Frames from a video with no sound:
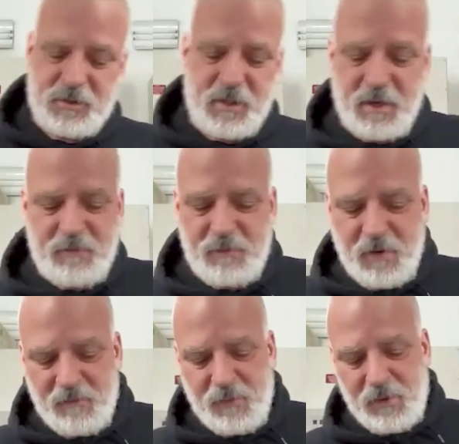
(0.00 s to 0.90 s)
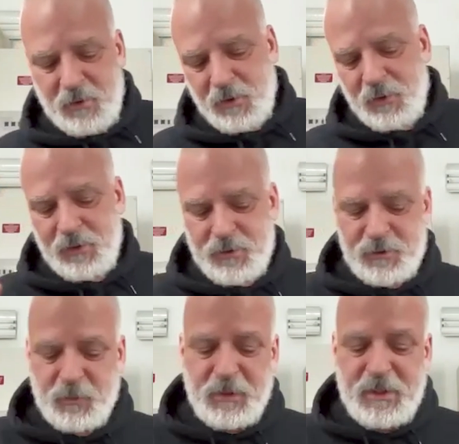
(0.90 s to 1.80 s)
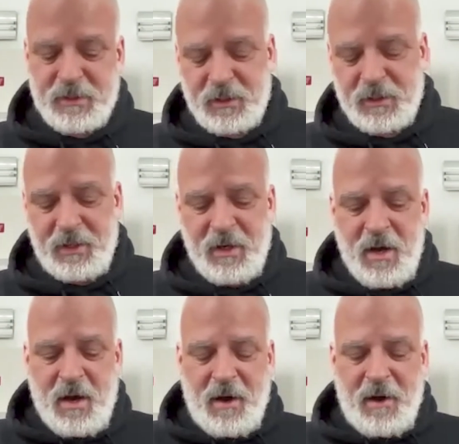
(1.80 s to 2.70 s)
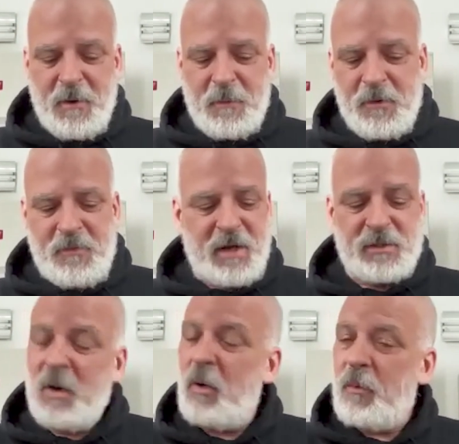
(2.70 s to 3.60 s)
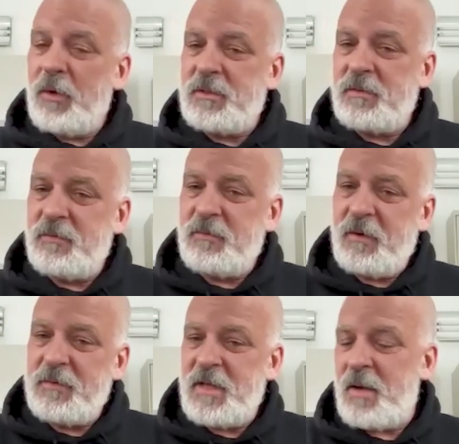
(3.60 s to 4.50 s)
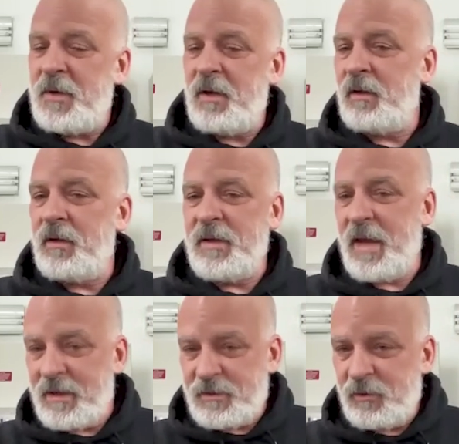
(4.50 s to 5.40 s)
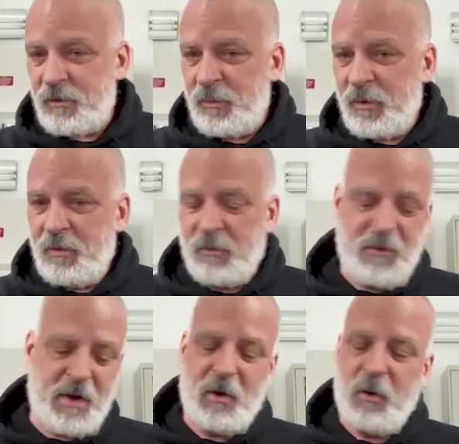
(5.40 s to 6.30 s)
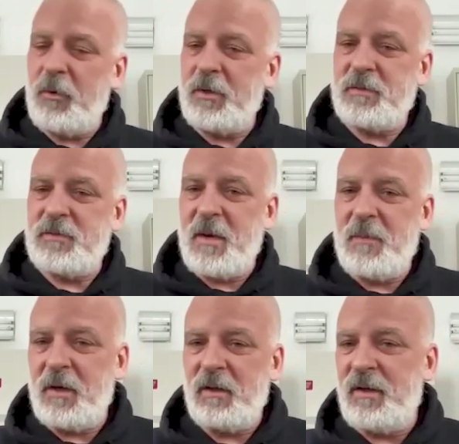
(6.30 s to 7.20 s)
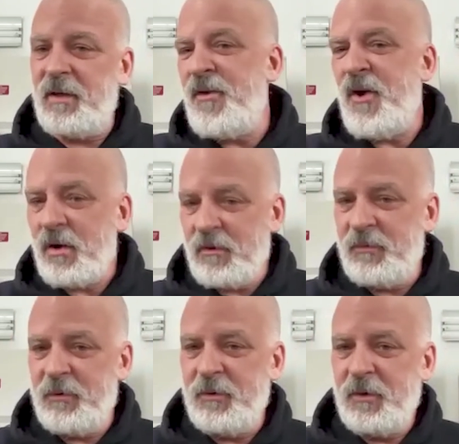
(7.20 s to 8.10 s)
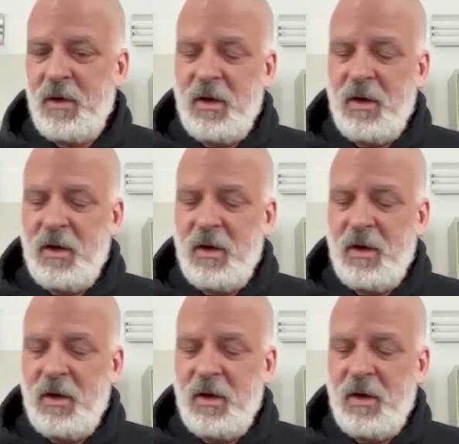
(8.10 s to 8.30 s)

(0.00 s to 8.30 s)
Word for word: that have have been occurring just recently. Um, we've had some outbreaks of of salmonella in cantaloupe. We've had outbreaks of salmonella in dog food.